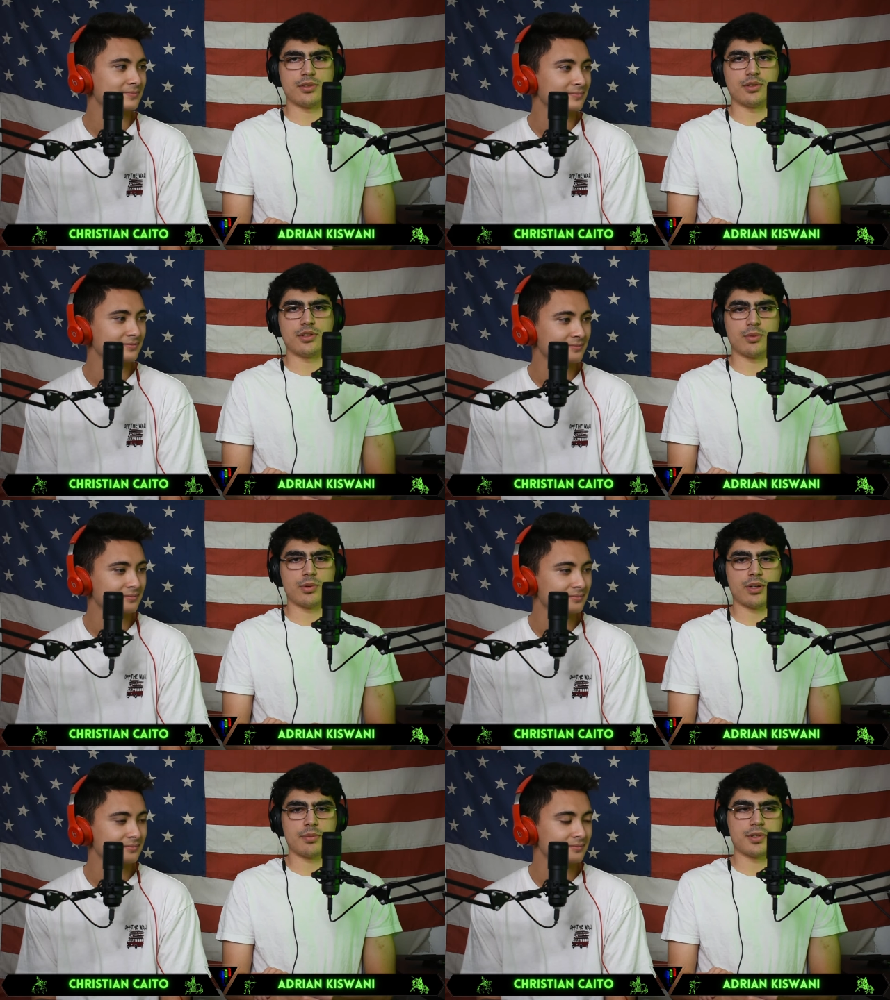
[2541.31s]
Speaker 1: You know, we
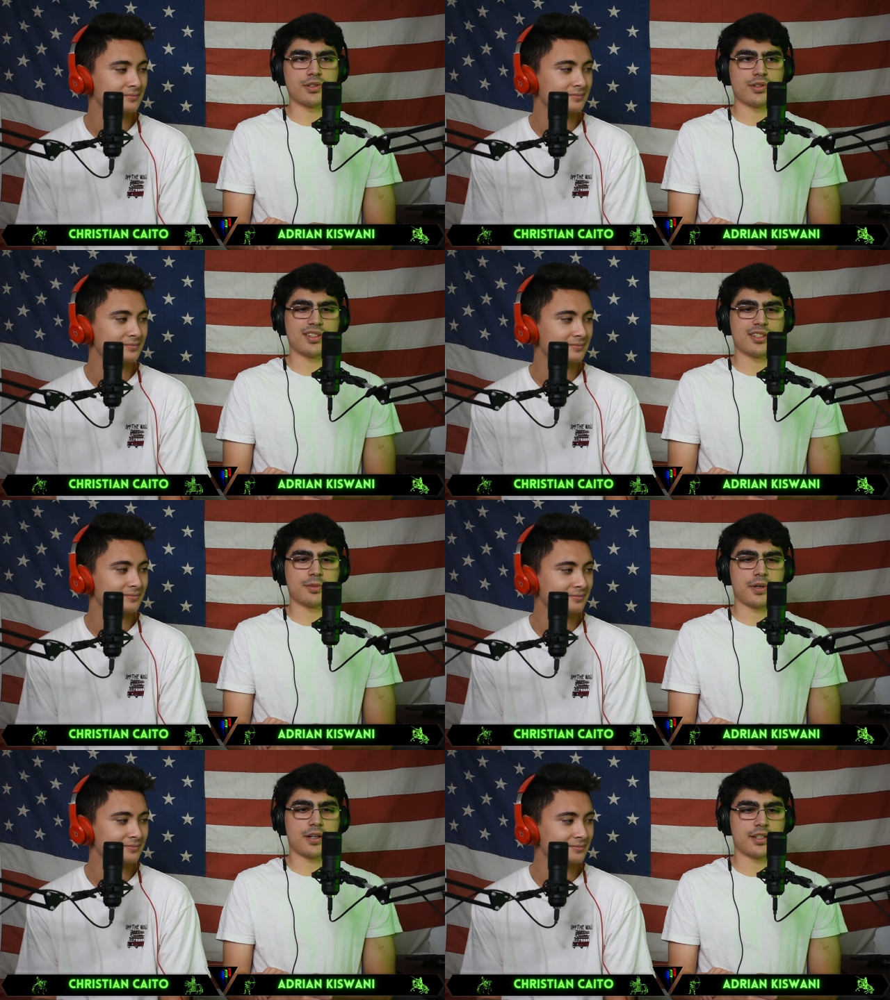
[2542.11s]
want to make sure that this
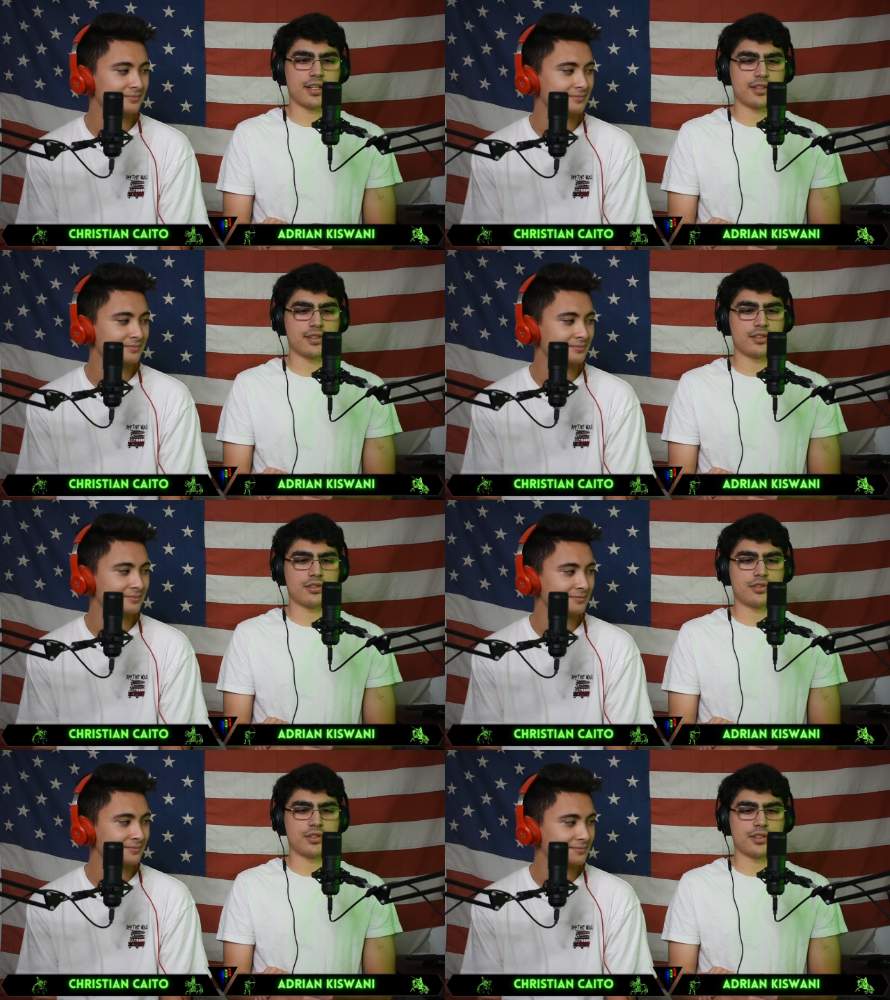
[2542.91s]
podcast
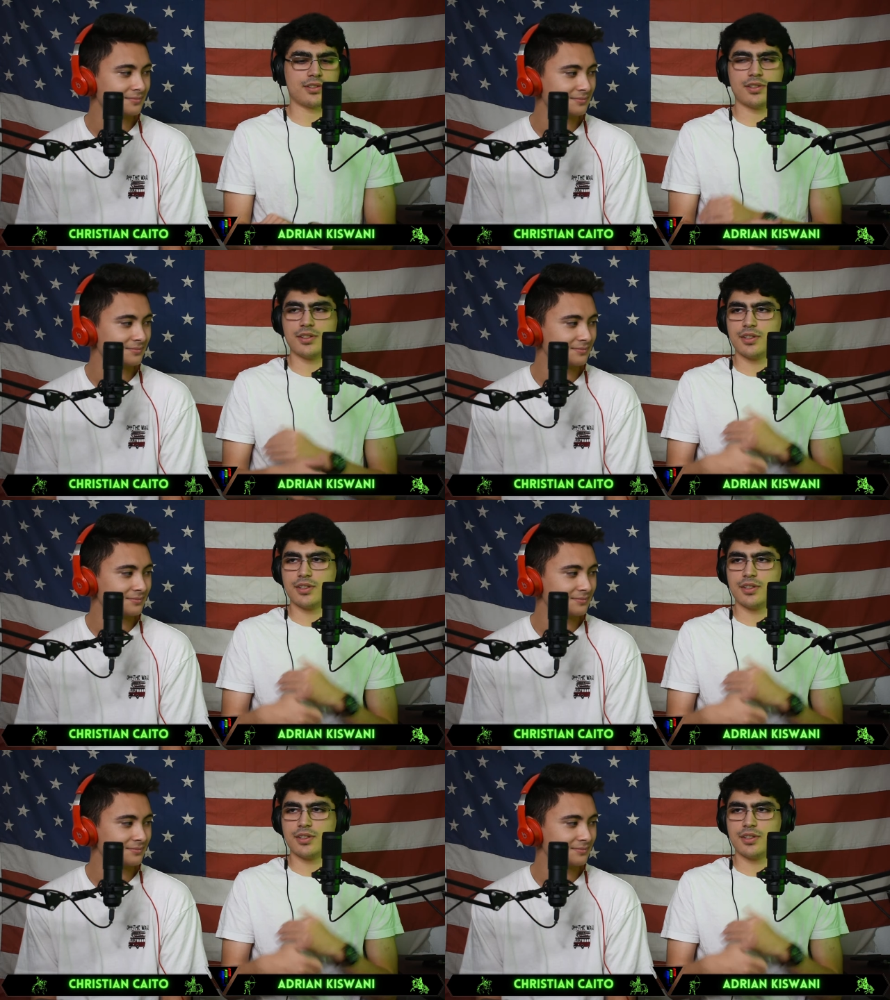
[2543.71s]
isn't just